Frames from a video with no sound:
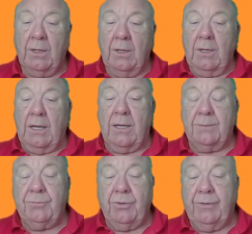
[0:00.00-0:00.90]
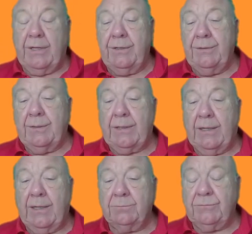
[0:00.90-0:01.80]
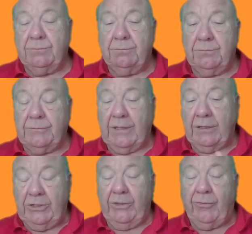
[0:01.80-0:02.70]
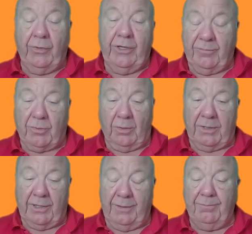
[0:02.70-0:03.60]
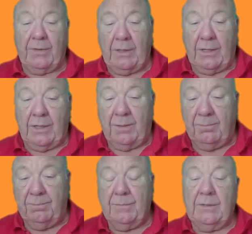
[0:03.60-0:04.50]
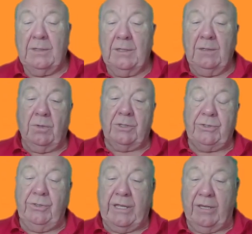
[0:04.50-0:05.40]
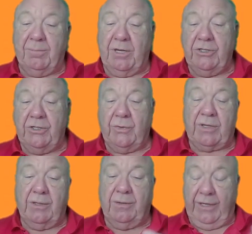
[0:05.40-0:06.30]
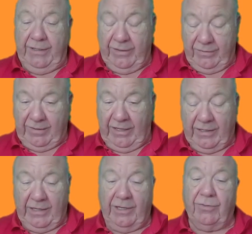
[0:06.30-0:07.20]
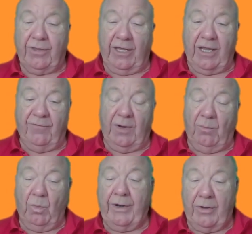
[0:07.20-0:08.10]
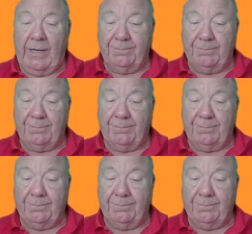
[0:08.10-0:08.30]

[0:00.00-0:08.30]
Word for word: Um, you then, um, now she's doing this properly. Um, what you get the patient to do is, in this case, they cover up one eye.